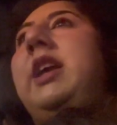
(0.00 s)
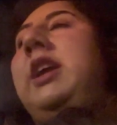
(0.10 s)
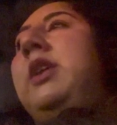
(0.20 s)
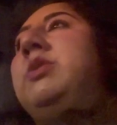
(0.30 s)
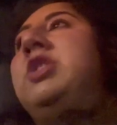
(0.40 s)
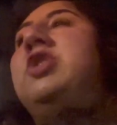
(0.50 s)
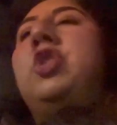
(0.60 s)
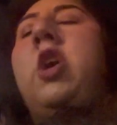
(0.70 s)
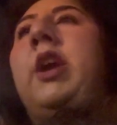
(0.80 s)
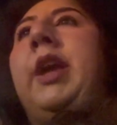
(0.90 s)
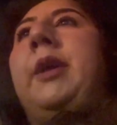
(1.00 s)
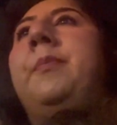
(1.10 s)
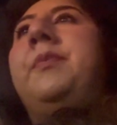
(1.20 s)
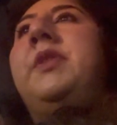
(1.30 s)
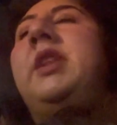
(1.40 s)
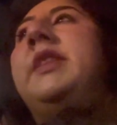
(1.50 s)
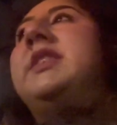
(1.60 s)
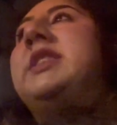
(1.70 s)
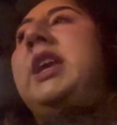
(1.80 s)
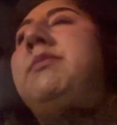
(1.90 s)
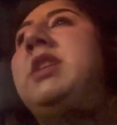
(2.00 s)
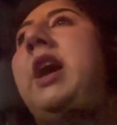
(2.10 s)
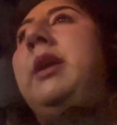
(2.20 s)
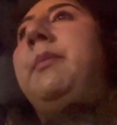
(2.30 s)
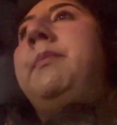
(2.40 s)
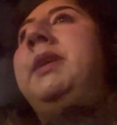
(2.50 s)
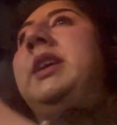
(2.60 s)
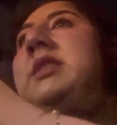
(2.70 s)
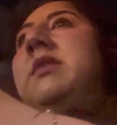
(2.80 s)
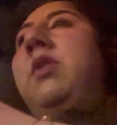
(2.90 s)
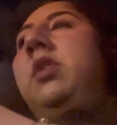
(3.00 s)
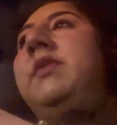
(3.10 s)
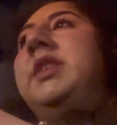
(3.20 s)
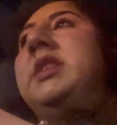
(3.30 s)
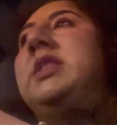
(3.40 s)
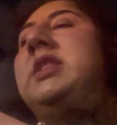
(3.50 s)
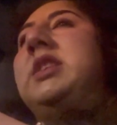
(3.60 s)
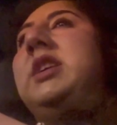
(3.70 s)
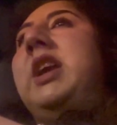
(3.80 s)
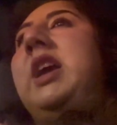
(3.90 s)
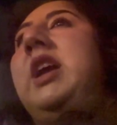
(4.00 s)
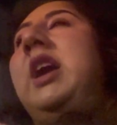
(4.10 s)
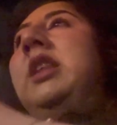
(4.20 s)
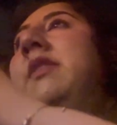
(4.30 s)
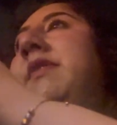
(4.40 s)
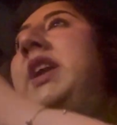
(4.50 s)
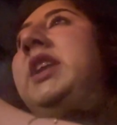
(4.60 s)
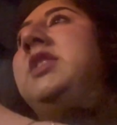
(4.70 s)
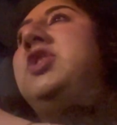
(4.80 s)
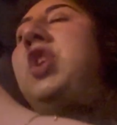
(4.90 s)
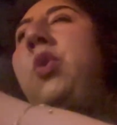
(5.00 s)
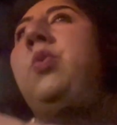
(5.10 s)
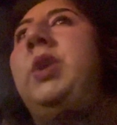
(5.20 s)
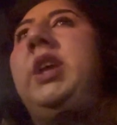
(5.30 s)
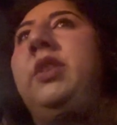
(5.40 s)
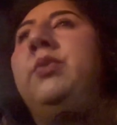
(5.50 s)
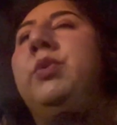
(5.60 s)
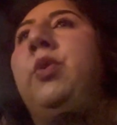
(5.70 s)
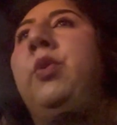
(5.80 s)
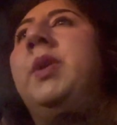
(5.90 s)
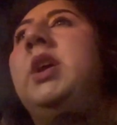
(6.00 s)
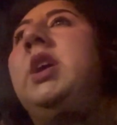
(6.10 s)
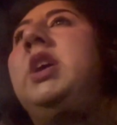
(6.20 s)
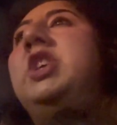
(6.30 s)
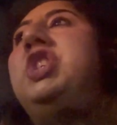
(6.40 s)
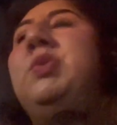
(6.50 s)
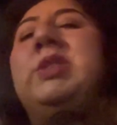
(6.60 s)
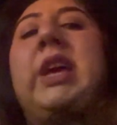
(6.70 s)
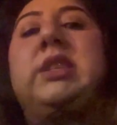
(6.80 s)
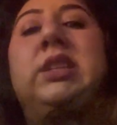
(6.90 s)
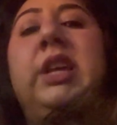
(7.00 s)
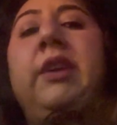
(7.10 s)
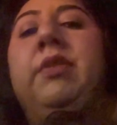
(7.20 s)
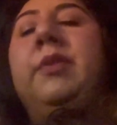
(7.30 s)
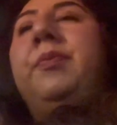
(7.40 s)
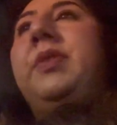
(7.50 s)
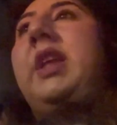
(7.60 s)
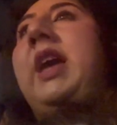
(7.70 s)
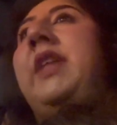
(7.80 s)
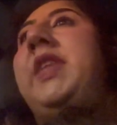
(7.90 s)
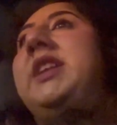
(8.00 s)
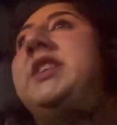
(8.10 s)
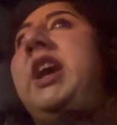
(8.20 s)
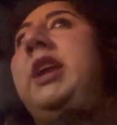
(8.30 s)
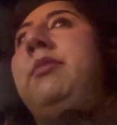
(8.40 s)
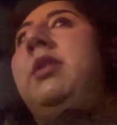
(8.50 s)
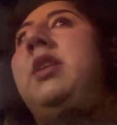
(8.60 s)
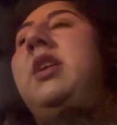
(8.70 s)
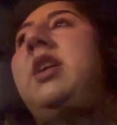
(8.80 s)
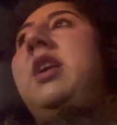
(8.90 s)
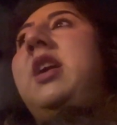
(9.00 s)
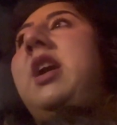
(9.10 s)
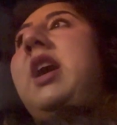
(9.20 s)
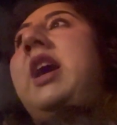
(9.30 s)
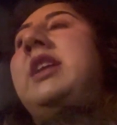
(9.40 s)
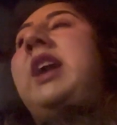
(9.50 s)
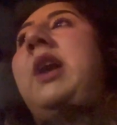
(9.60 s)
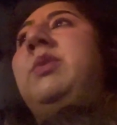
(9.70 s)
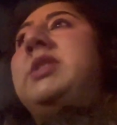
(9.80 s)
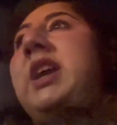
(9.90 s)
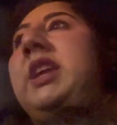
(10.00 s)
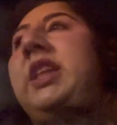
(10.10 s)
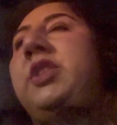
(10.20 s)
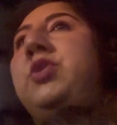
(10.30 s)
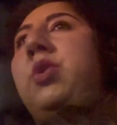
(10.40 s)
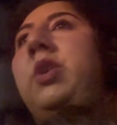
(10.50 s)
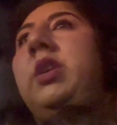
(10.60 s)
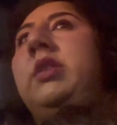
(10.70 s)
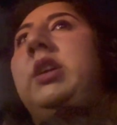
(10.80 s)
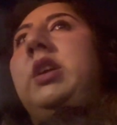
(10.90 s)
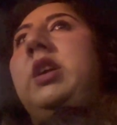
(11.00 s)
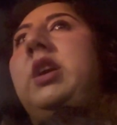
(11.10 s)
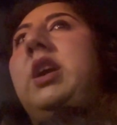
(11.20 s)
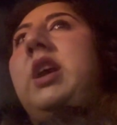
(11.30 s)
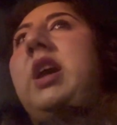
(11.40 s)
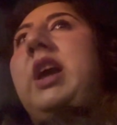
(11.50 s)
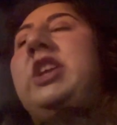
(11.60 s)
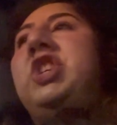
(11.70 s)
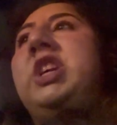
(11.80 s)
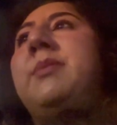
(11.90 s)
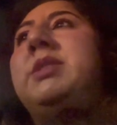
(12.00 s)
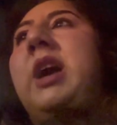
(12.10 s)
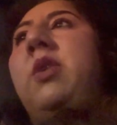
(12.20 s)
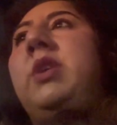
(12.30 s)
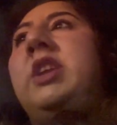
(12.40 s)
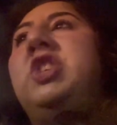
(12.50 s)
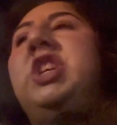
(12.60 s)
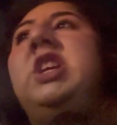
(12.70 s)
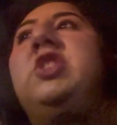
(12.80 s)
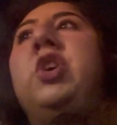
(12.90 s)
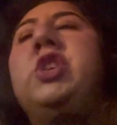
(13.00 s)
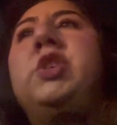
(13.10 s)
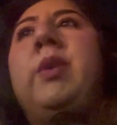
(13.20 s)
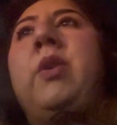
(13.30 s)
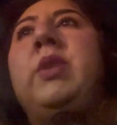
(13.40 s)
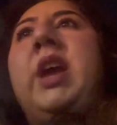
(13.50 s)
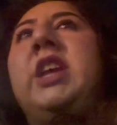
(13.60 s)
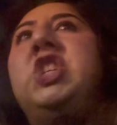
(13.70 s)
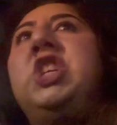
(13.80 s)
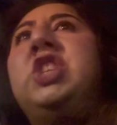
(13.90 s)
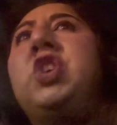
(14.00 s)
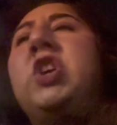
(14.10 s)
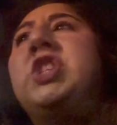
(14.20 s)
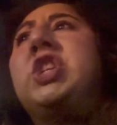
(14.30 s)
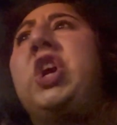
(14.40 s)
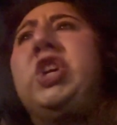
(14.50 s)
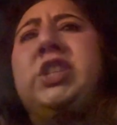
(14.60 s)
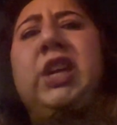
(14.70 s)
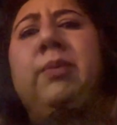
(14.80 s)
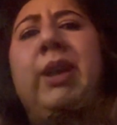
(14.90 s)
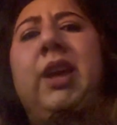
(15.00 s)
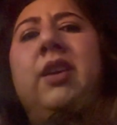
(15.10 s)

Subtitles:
It was just shocking. And at the same time, because of all of this elevated tone in the room, she was asked to leave at that time. And I was standing at the door, and she comes out and she turns around and she starts cursing me.